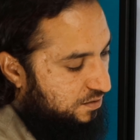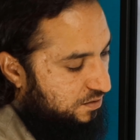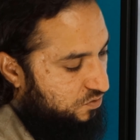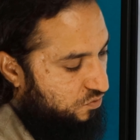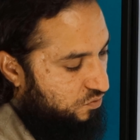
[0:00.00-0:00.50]

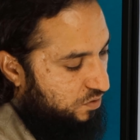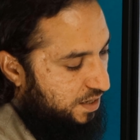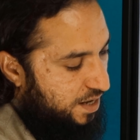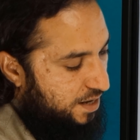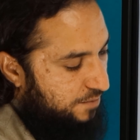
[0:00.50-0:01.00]
So
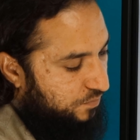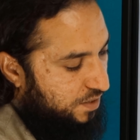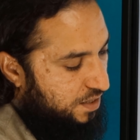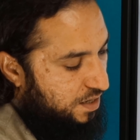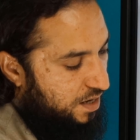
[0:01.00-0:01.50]
lam,
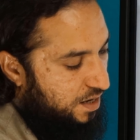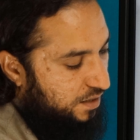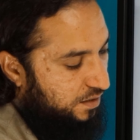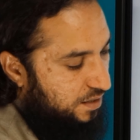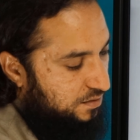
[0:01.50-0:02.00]

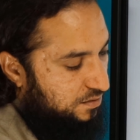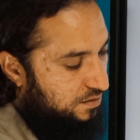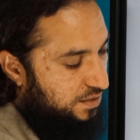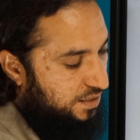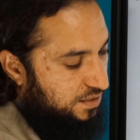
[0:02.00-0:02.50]
and has
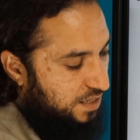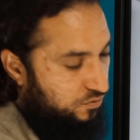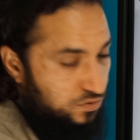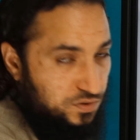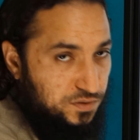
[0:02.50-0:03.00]
6
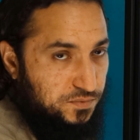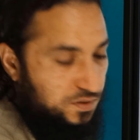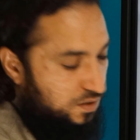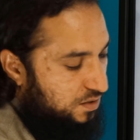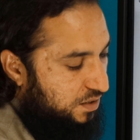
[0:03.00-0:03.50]
counts.
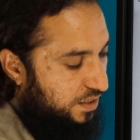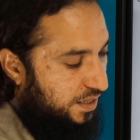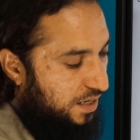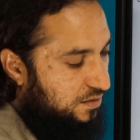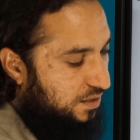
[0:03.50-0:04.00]
This
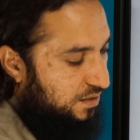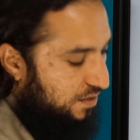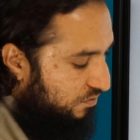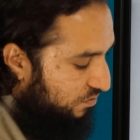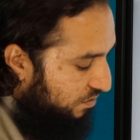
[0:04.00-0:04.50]
indicates 6
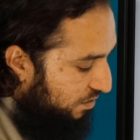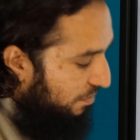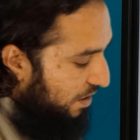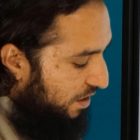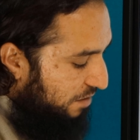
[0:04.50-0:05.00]
counts.
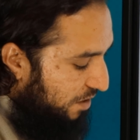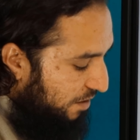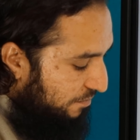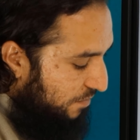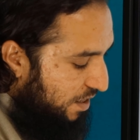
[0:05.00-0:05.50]
Similarly,
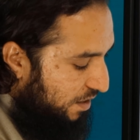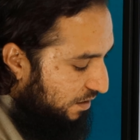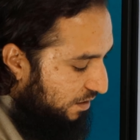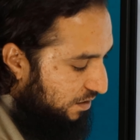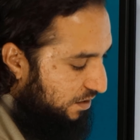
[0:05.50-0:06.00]
mim,
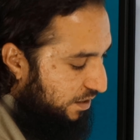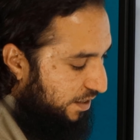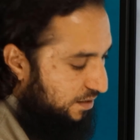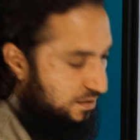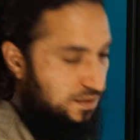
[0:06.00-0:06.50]
this
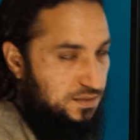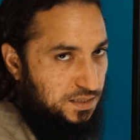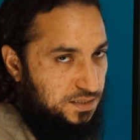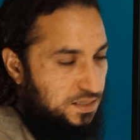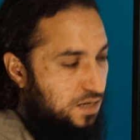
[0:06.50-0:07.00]
indicates
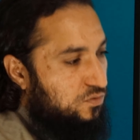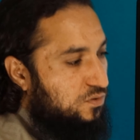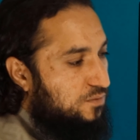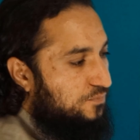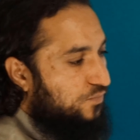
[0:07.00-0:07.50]
6
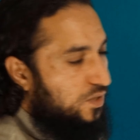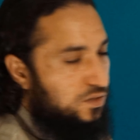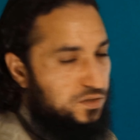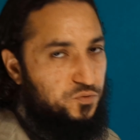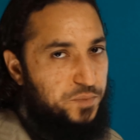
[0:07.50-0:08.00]
counts,
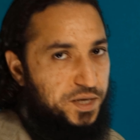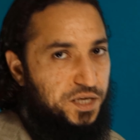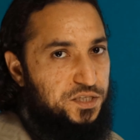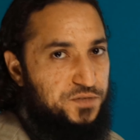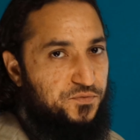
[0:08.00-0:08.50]
just to make
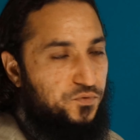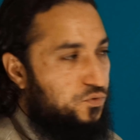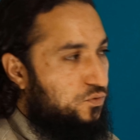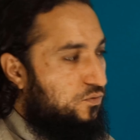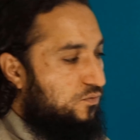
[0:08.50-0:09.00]
it easy for
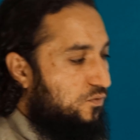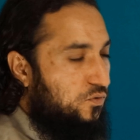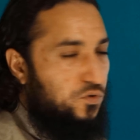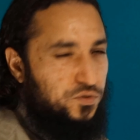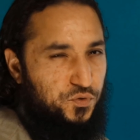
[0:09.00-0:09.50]
you, for
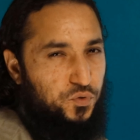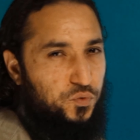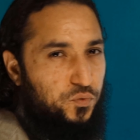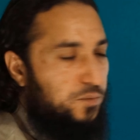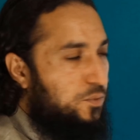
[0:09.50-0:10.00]
those of you
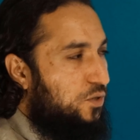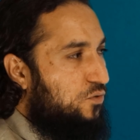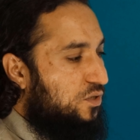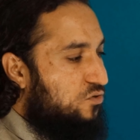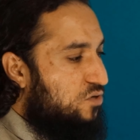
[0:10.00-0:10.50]
who will be
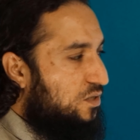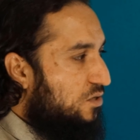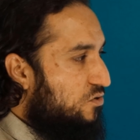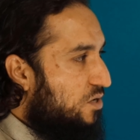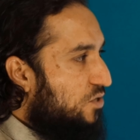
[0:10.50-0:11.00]
using
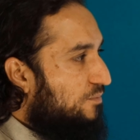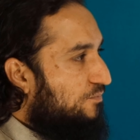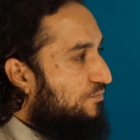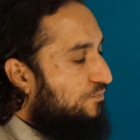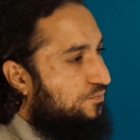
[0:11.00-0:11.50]
transliteration.
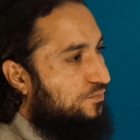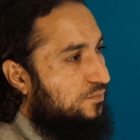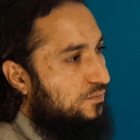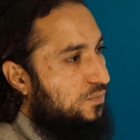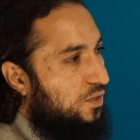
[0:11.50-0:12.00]

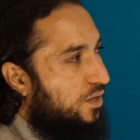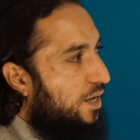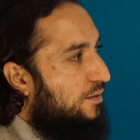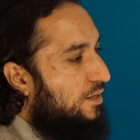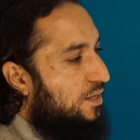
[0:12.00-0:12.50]

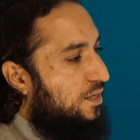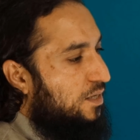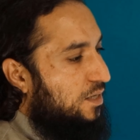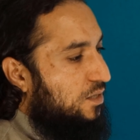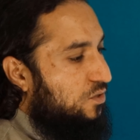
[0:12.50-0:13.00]
Okay,
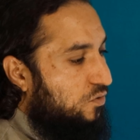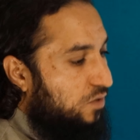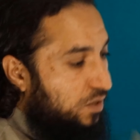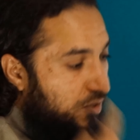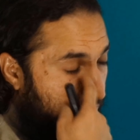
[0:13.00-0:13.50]
so
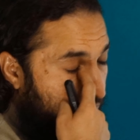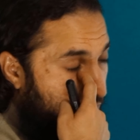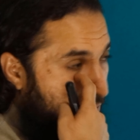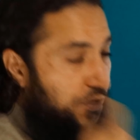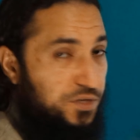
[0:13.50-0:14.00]

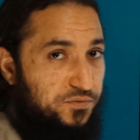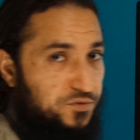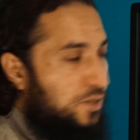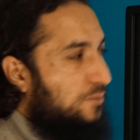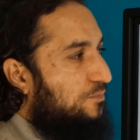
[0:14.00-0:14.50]
repeat after
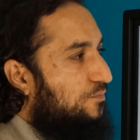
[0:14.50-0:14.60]
me.